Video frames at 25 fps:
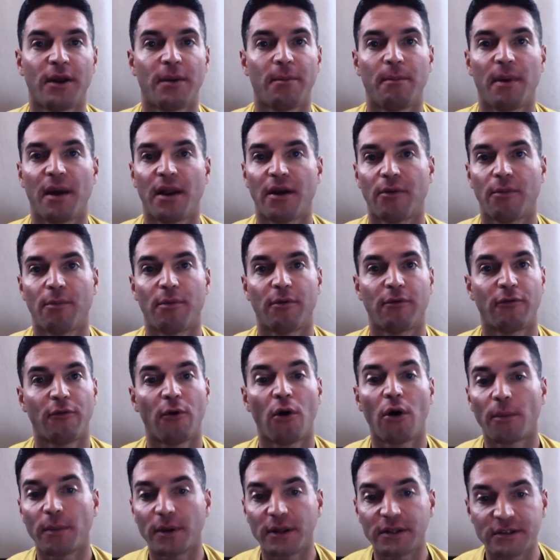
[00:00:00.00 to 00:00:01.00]
and better
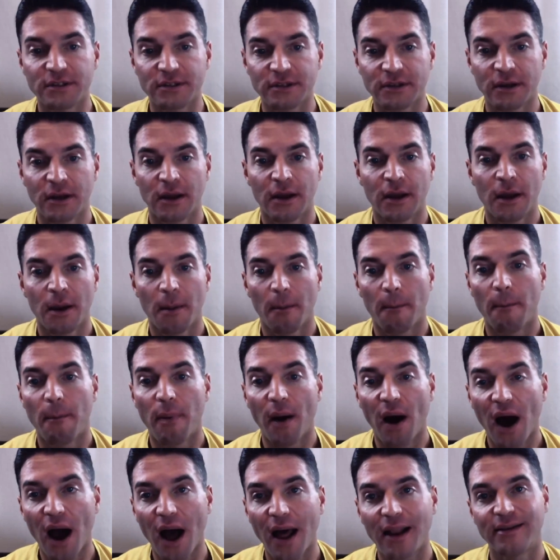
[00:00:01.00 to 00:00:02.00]
performance.
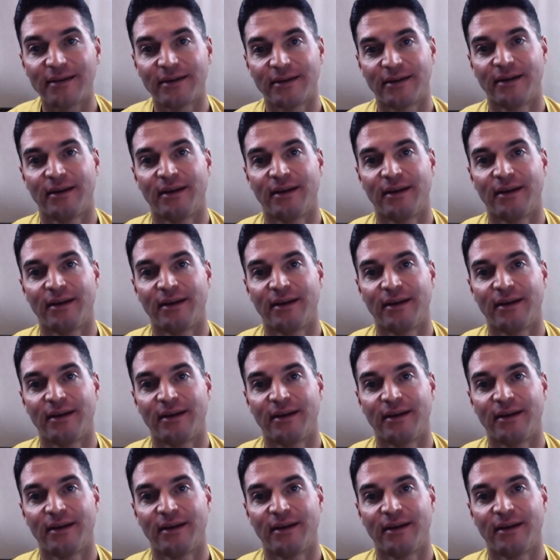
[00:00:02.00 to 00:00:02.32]
But